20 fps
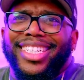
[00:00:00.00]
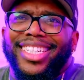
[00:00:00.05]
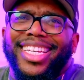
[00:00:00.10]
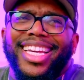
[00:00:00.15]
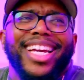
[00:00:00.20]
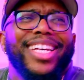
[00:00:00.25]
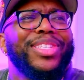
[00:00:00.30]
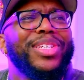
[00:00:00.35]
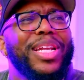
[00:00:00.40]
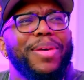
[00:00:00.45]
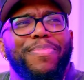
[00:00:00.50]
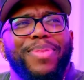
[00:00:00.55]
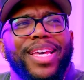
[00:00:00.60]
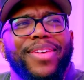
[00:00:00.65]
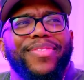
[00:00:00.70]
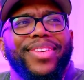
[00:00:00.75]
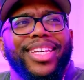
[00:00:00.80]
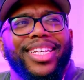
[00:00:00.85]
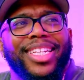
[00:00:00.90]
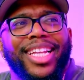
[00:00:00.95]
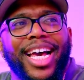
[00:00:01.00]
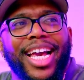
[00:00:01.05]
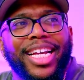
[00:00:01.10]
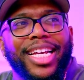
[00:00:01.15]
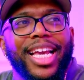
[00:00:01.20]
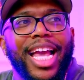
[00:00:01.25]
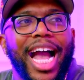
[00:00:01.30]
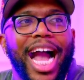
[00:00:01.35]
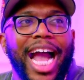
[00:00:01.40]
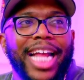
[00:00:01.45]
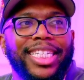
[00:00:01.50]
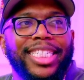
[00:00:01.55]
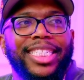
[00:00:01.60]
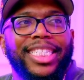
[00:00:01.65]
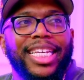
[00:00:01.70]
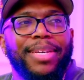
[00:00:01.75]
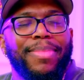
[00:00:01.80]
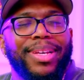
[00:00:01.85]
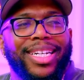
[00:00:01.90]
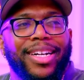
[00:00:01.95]
Yeah, it's on a pivot. Like, I just
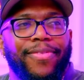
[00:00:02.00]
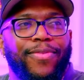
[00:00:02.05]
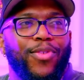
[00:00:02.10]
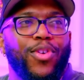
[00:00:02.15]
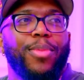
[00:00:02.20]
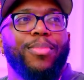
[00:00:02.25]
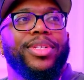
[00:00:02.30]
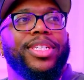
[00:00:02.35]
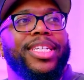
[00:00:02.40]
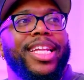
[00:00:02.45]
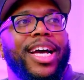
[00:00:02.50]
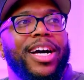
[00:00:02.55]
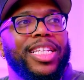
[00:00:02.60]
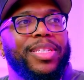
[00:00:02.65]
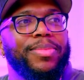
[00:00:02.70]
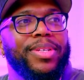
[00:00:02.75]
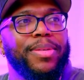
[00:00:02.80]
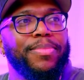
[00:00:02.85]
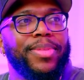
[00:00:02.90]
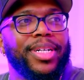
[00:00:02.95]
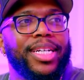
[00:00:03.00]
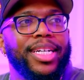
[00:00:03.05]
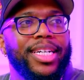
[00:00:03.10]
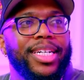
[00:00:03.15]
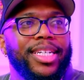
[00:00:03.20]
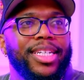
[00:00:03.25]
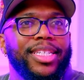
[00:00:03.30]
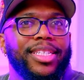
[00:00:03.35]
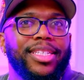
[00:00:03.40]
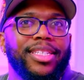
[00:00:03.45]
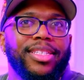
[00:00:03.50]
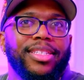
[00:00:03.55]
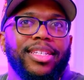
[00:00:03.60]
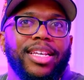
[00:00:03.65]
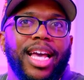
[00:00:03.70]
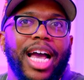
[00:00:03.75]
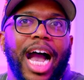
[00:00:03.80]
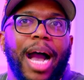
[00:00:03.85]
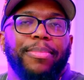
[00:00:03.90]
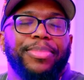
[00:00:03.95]
didn't make a formal announcement because
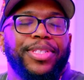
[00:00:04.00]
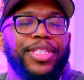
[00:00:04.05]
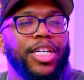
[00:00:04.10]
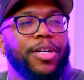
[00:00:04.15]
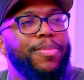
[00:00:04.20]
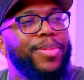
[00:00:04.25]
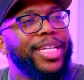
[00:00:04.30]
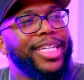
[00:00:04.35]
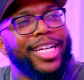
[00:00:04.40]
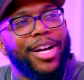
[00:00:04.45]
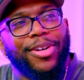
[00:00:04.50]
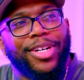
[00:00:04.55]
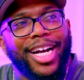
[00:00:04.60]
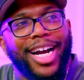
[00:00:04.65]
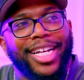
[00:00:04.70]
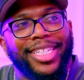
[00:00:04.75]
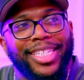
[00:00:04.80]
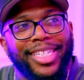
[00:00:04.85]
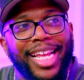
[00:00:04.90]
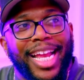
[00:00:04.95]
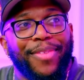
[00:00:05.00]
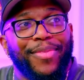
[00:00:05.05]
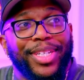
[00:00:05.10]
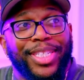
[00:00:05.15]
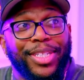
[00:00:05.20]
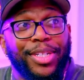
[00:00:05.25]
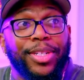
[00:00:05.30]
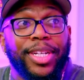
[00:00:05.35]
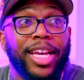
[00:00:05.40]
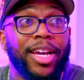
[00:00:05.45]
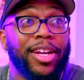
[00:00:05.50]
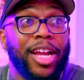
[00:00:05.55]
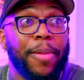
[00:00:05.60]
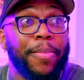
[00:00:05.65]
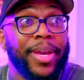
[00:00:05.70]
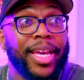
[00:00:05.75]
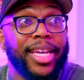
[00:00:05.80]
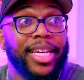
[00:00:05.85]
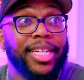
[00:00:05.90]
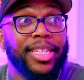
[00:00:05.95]
I'm still putting out content every single day on our
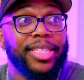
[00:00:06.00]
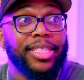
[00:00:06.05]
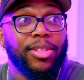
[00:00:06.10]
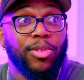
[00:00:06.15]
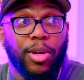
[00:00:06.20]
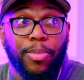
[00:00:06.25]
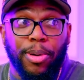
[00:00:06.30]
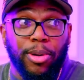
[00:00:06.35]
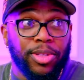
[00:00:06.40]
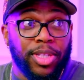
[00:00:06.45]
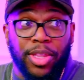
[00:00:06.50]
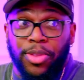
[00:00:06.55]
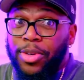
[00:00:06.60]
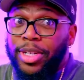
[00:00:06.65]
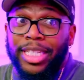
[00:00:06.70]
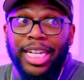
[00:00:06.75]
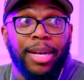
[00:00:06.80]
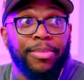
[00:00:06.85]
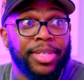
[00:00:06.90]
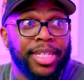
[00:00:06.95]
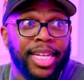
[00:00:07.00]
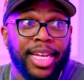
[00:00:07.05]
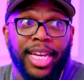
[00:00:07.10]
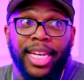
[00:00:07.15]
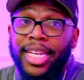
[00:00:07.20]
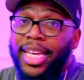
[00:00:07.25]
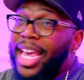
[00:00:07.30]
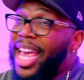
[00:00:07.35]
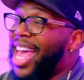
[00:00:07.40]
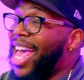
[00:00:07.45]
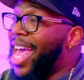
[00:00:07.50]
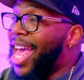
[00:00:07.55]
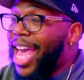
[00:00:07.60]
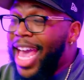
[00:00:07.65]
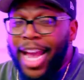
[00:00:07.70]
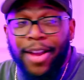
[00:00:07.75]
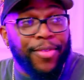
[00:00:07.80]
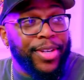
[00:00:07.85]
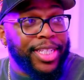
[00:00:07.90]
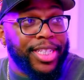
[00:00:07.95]
page. We're posting 3 times a day,
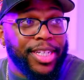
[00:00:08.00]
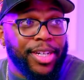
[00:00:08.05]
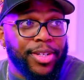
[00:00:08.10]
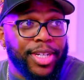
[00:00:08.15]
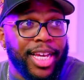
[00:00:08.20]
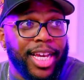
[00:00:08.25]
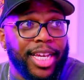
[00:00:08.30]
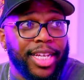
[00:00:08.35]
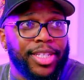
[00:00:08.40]
every single day.